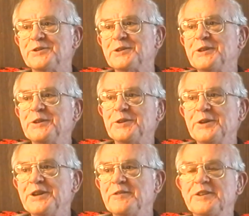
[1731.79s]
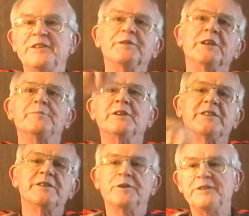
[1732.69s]
just kept the message at the
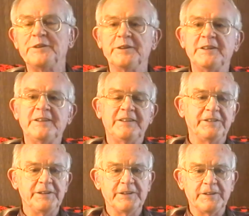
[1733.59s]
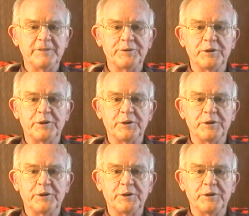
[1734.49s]
end of it and take that big thing on and the,